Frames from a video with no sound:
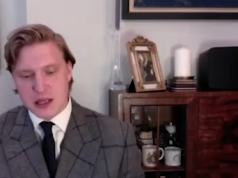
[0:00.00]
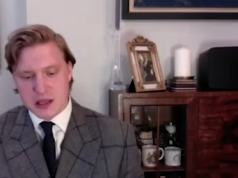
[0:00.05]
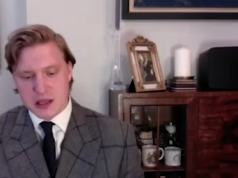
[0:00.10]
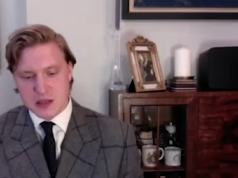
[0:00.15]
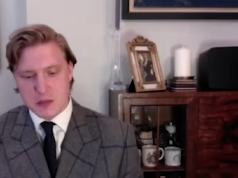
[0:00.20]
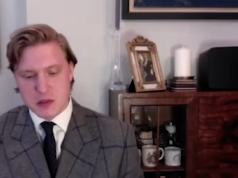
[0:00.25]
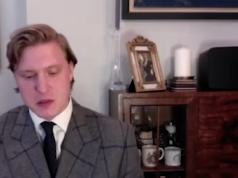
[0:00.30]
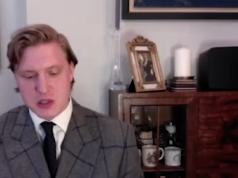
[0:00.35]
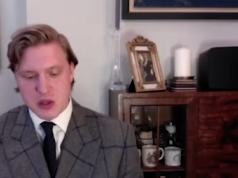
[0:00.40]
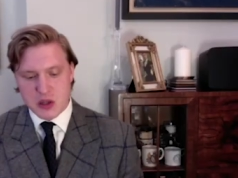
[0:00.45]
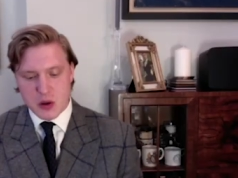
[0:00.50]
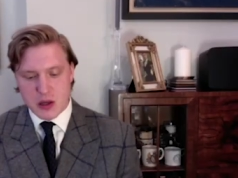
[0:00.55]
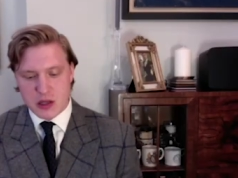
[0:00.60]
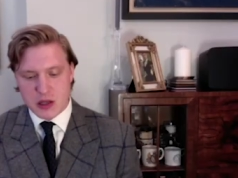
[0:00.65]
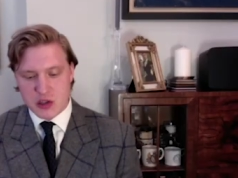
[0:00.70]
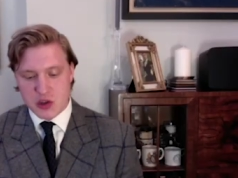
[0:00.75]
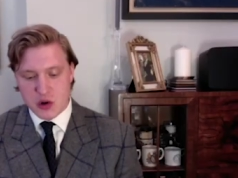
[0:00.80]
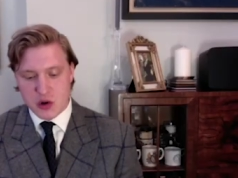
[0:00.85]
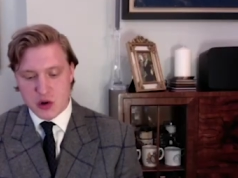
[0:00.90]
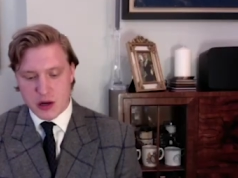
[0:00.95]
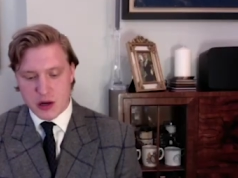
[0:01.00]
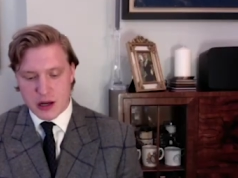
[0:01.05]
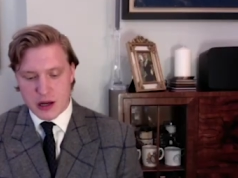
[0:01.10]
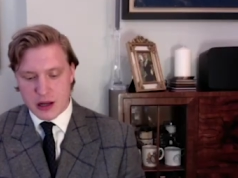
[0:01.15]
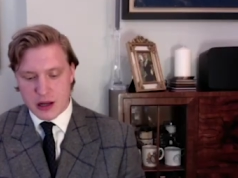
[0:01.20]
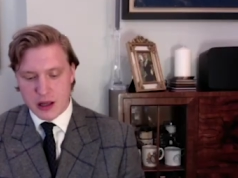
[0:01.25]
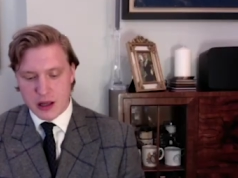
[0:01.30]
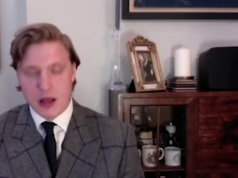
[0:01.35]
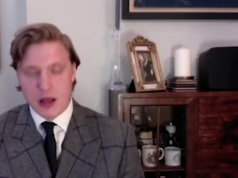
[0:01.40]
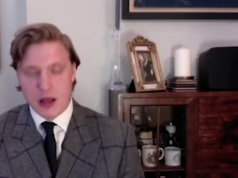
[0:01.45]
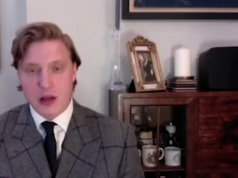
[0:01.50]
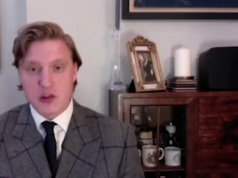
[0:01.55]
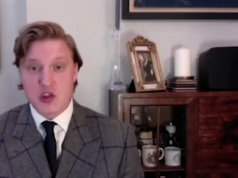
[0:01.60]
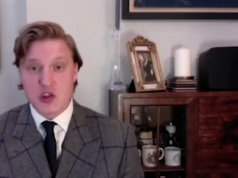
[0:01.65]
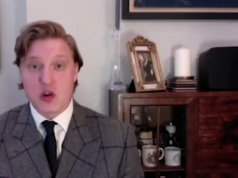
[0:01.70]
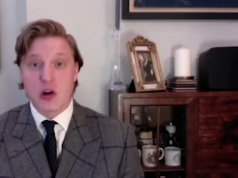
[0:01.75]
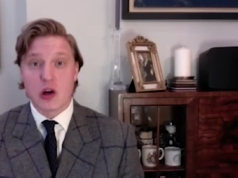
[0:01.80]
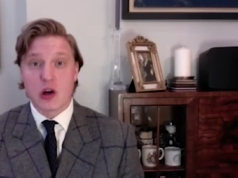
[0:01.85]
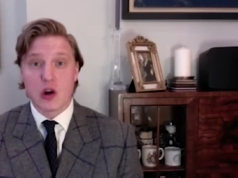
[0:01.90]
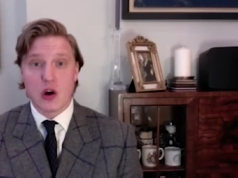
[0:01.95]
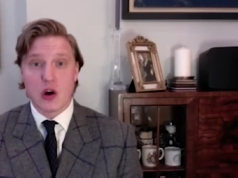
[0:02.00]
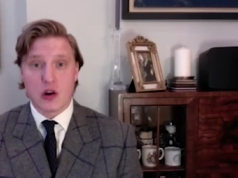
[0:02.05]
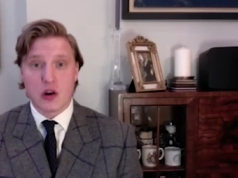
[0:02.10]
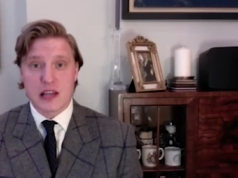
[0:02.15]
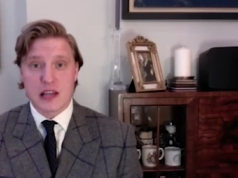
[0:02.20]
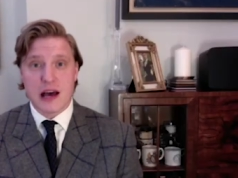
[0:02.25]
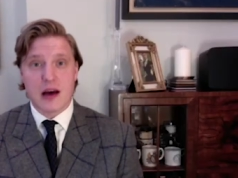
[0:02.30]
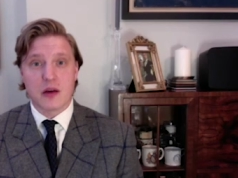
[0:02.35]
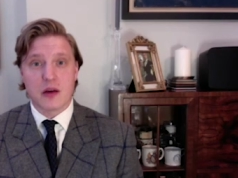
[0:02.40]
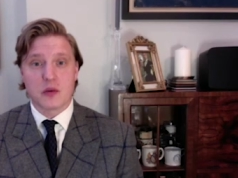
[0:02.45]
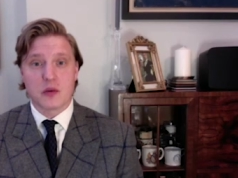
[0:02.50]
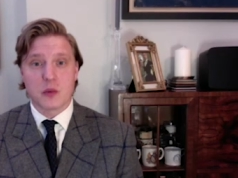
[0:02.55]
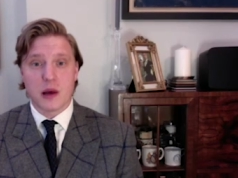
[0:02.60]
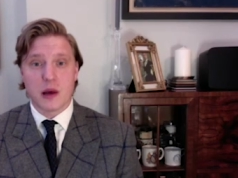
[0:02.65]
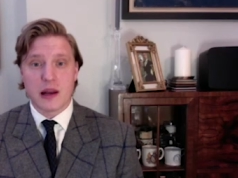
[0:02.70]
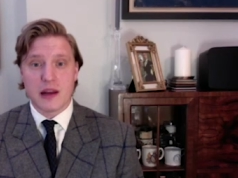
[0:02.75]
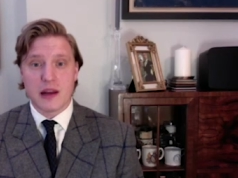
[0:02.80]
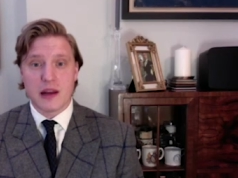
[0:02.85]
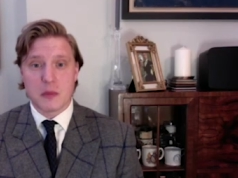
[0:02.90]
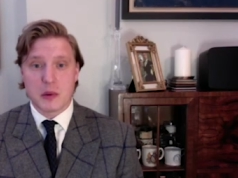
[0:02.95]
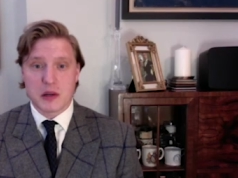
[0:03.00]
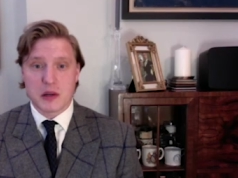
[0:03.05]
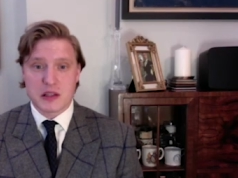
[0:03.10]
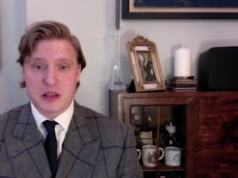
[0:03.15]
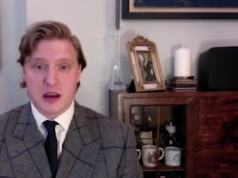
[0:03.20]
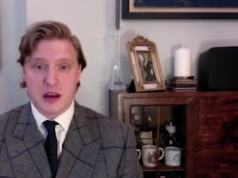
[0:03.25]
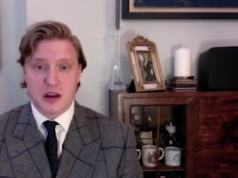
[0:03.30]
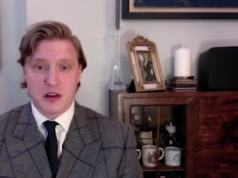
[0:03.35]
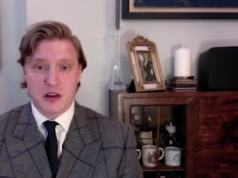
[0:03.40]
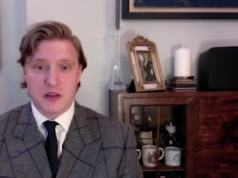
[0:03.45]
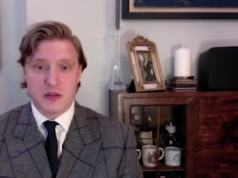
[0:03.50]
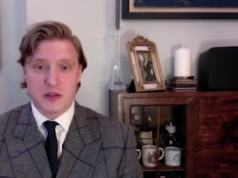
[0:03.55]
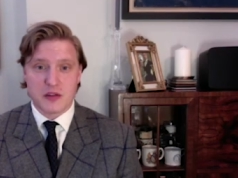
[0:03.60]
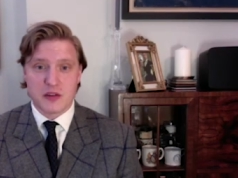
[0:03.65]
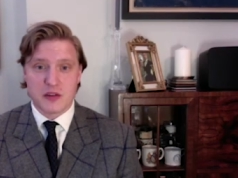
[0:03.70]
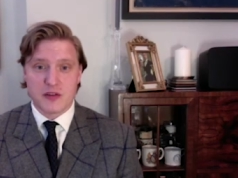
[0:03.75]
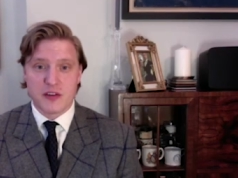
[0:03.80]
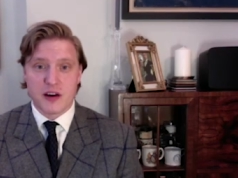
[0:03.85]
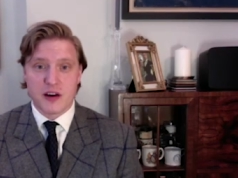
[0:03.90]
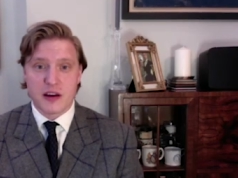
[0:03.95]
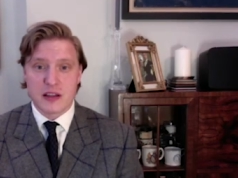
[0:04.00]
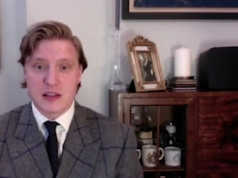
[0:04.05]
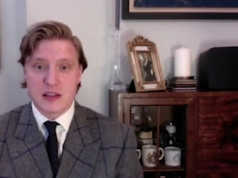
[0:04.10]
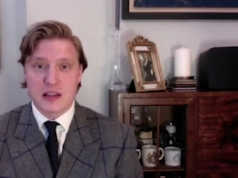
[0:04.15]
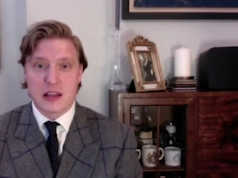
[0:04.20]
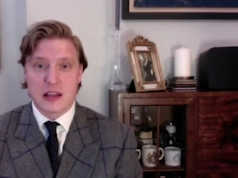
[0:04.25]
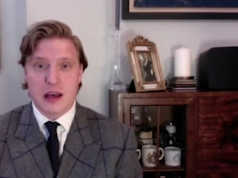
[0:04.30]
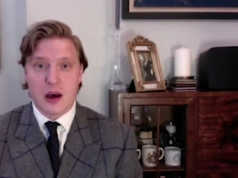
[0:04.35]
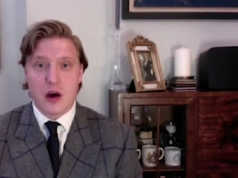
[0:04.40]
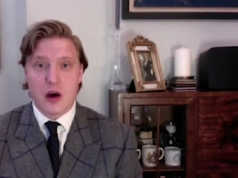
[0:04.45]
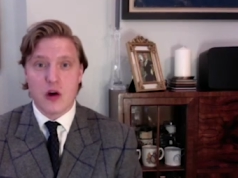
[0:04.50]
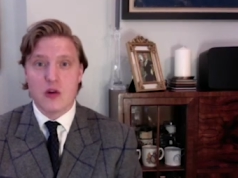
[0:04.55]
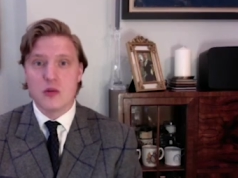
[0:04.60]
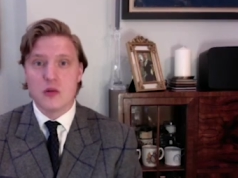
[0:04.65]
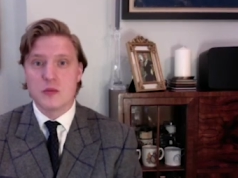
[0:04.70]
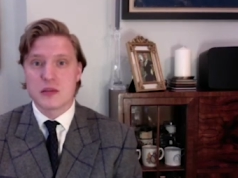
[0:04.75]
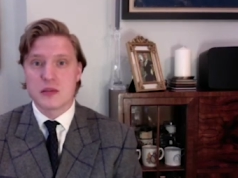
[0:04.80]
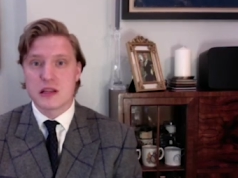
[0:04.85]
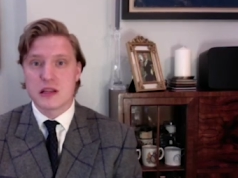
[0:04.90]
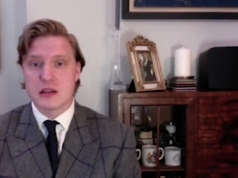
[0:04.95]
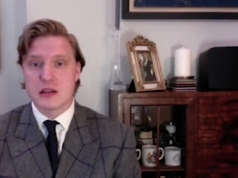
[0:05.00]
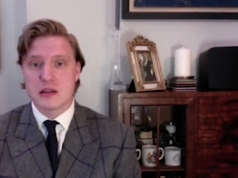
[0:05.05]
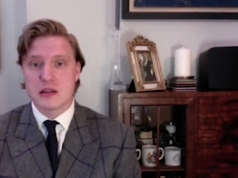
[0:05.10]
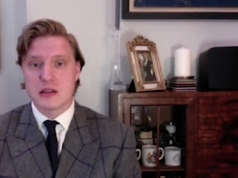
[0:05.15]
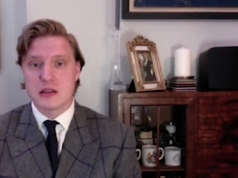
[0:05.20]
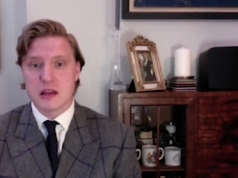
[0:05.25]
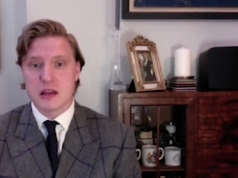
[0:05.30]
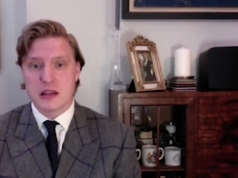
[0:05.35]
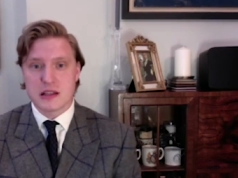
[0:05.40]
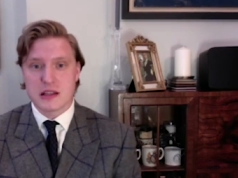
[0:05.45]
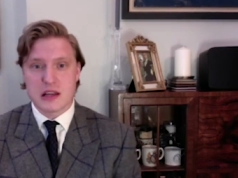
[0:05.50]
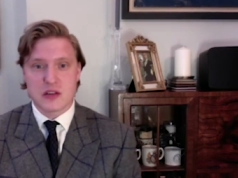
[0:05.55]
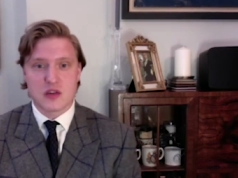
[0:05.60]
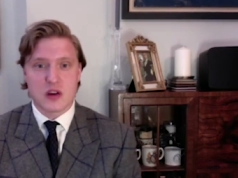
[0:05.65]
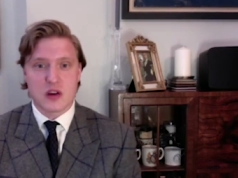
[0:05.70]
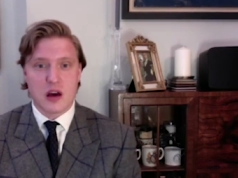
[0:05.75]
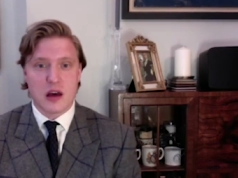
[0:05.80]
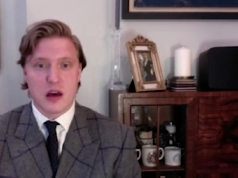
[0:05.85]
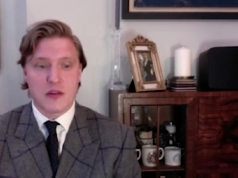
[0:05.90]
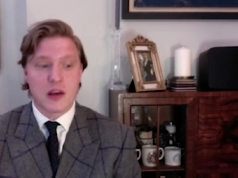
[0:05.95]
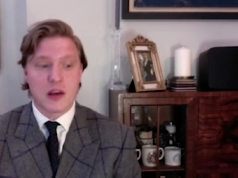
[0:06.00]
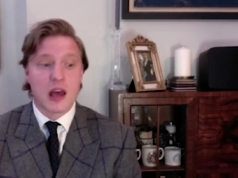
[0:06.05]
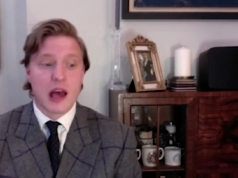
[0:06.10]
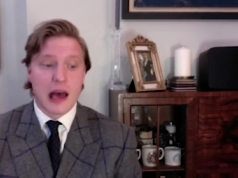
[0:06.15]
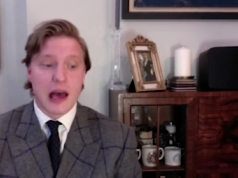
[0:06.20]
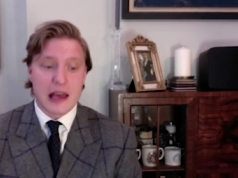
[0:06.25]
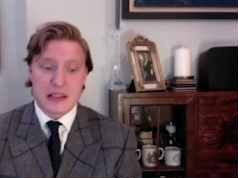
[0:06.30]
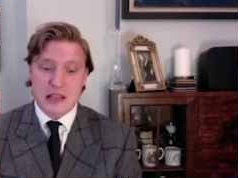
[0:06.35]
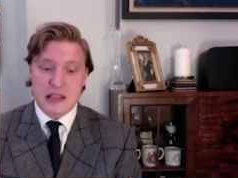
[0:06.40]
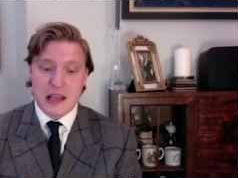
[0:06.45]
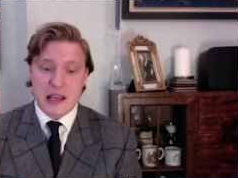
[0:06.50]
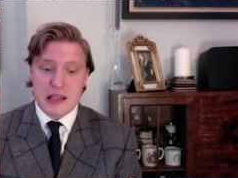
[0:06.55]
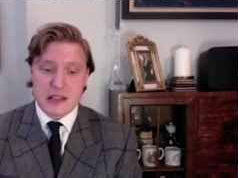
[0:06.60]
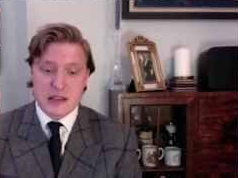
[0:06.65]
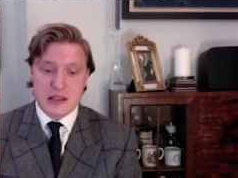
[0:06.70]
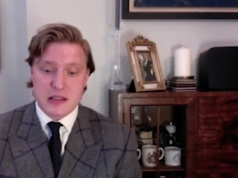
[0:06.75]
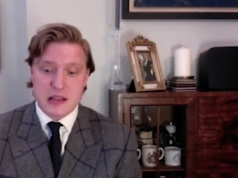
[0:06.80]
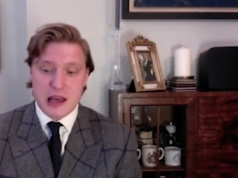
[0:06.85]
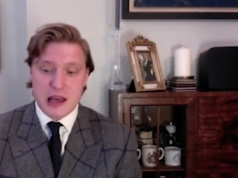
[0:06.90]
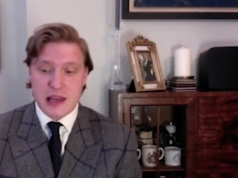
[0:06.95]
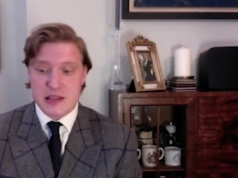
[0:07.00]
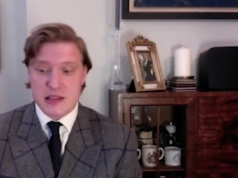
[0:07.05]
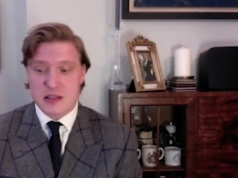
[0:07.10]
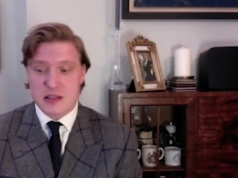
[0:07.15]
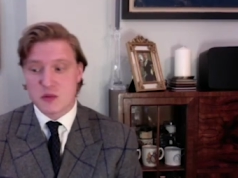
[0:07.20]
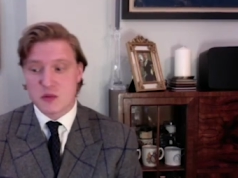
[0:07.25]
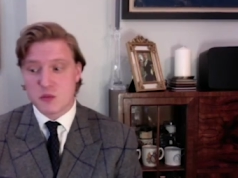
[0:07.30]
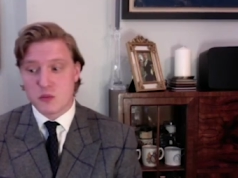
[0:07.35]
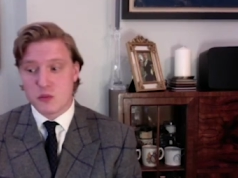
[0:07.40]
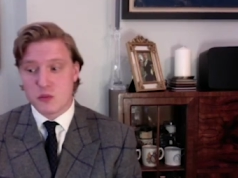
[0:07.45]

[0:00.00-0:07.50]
has been doing during lockdown, when everybody's kind of confined to their homes and etc. Has